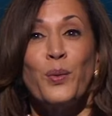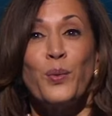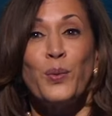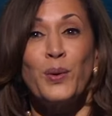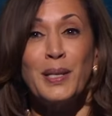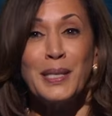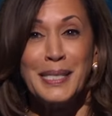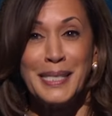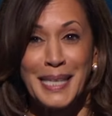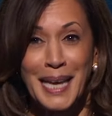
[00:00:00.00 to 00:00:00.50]

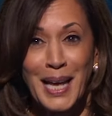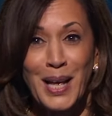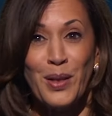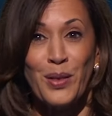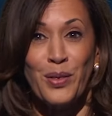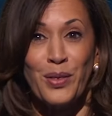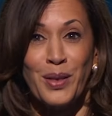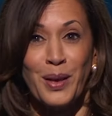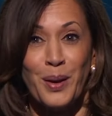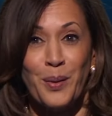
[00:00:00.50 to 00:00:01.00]
will tell
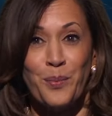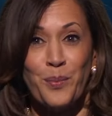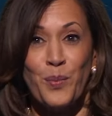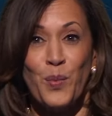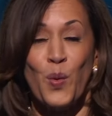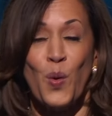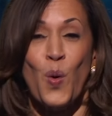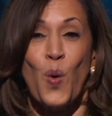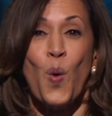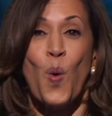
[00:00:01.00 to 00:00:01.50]
them
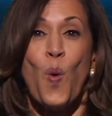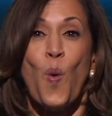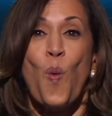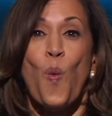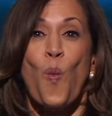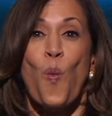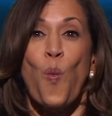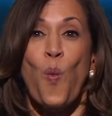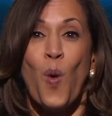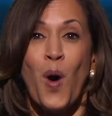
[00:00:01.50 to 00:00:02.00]

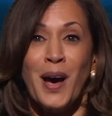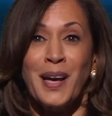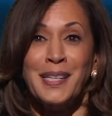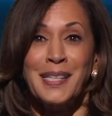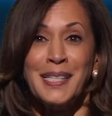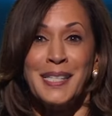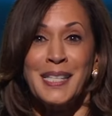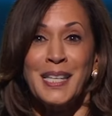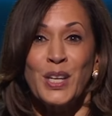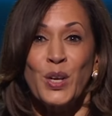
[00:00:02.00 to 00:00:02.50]

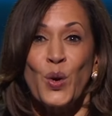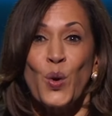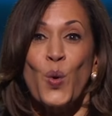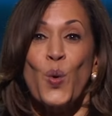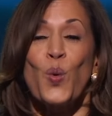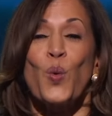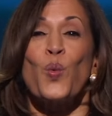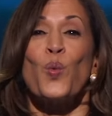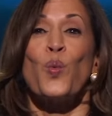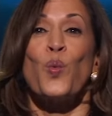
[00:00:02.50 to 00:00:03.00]
what
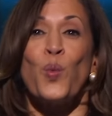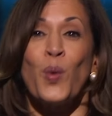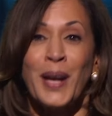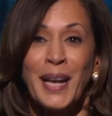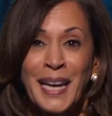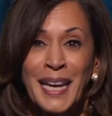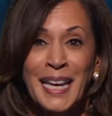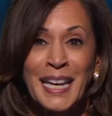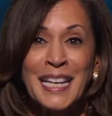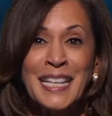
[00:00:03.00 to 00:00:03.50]

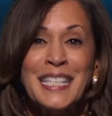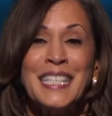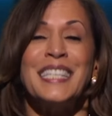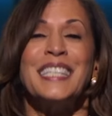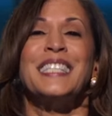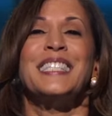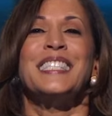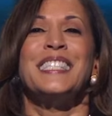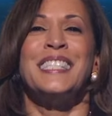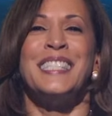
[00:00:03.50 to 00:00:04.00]
we
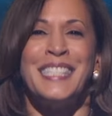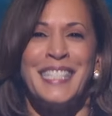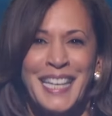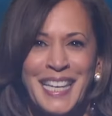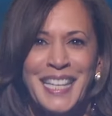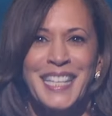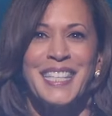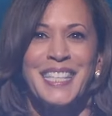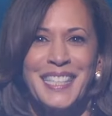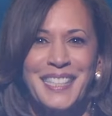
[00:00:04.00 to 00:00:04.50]

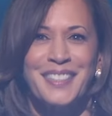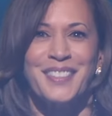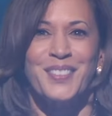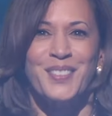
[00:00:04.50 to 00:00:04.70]
did.